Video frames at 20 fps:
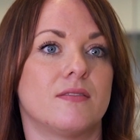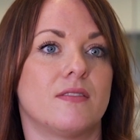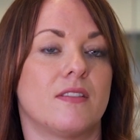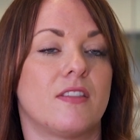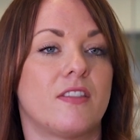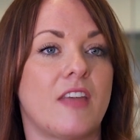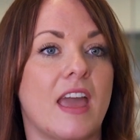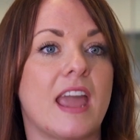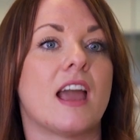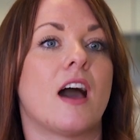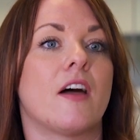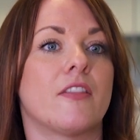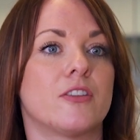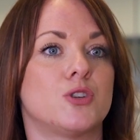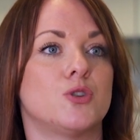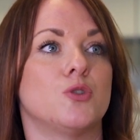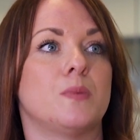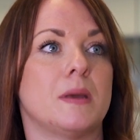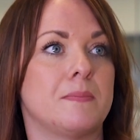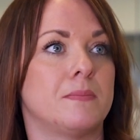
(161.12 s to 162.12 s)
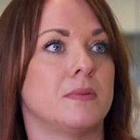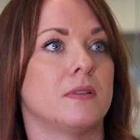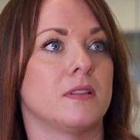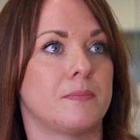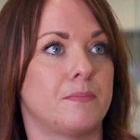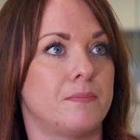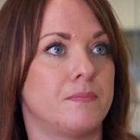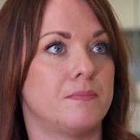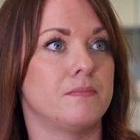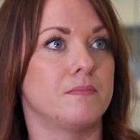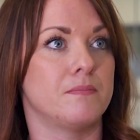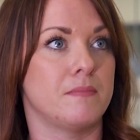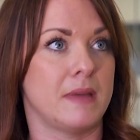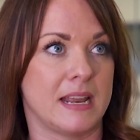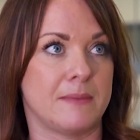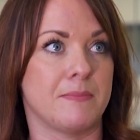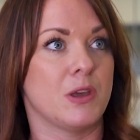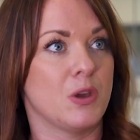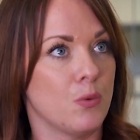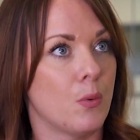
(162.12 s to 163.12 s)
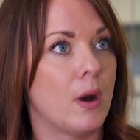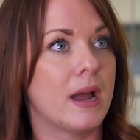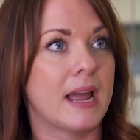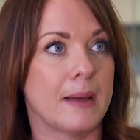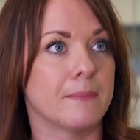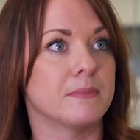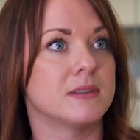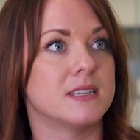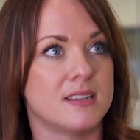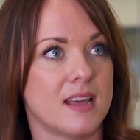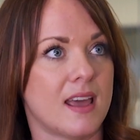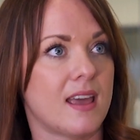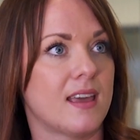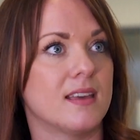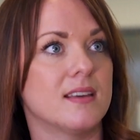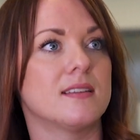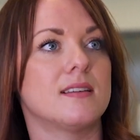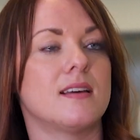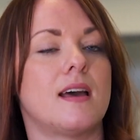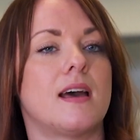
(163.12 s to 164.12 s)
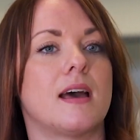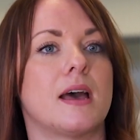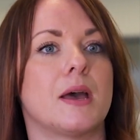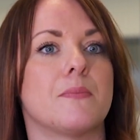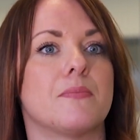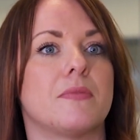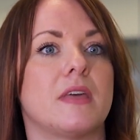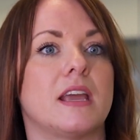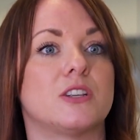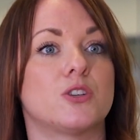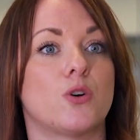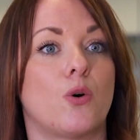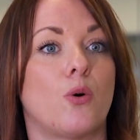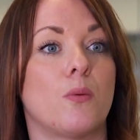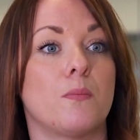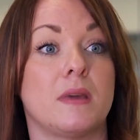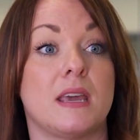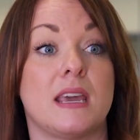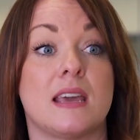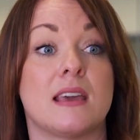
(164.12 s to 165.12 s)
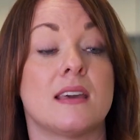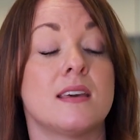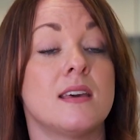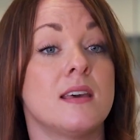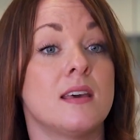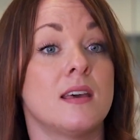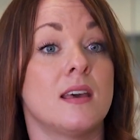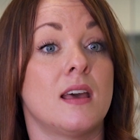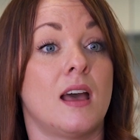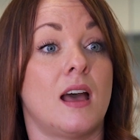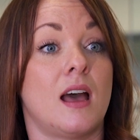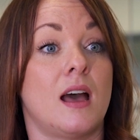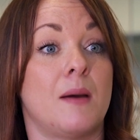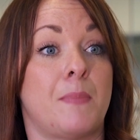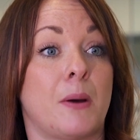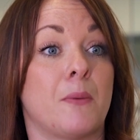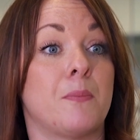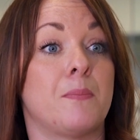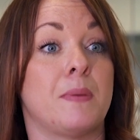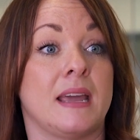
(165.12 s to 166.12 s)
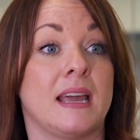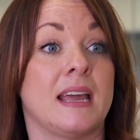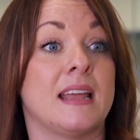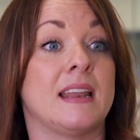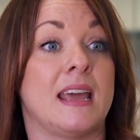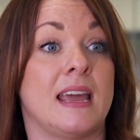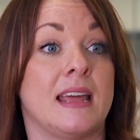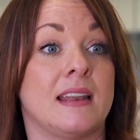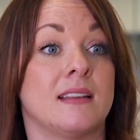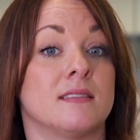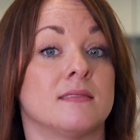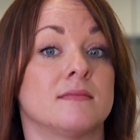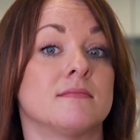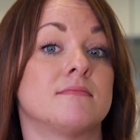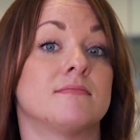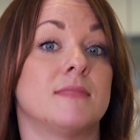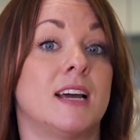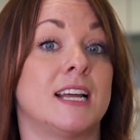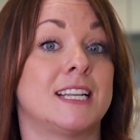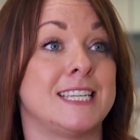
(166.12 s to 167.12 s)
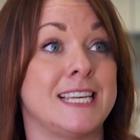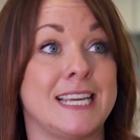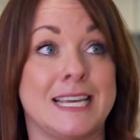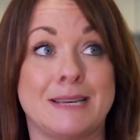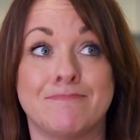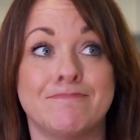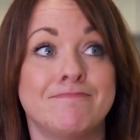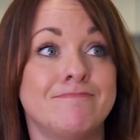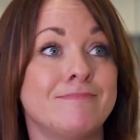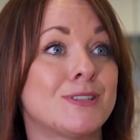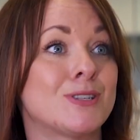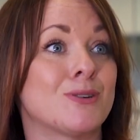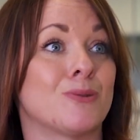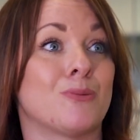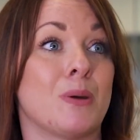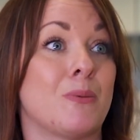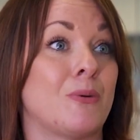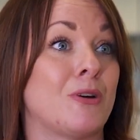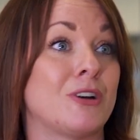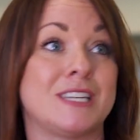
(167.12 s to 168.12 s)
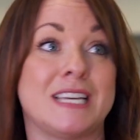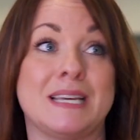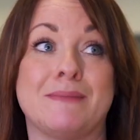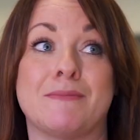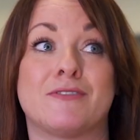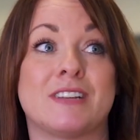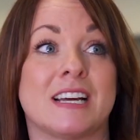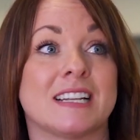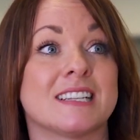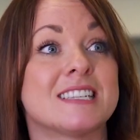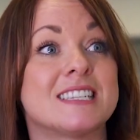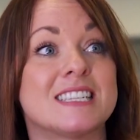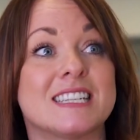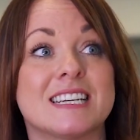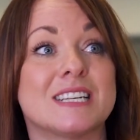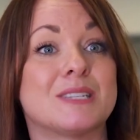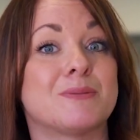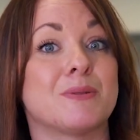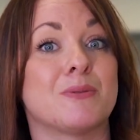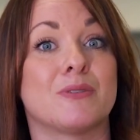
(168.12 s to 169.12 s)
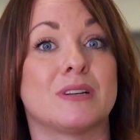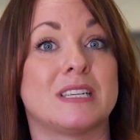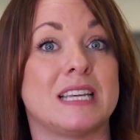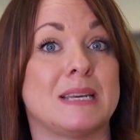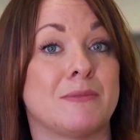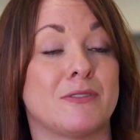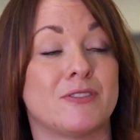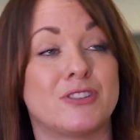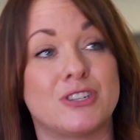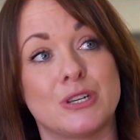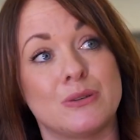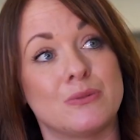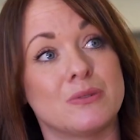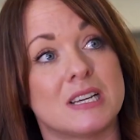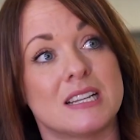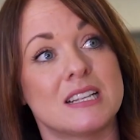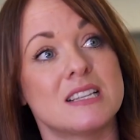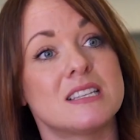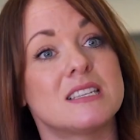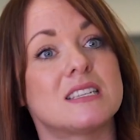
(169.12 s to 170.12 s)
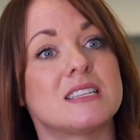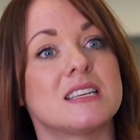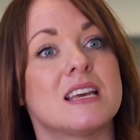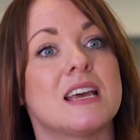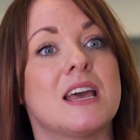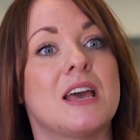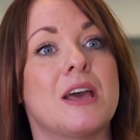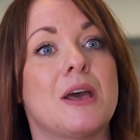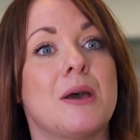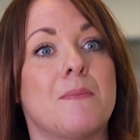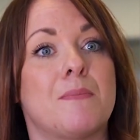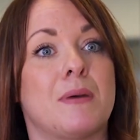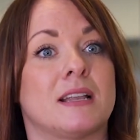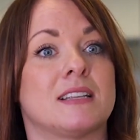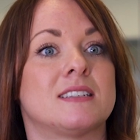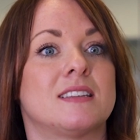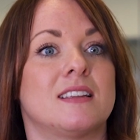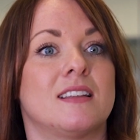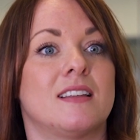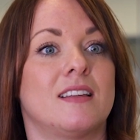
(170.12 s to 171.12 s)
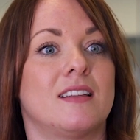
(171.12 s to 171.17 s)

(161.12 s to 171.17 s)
they are the two people that made me who I am today. They taught me about being in a team. So we were a team of dancers, we were a team of students, but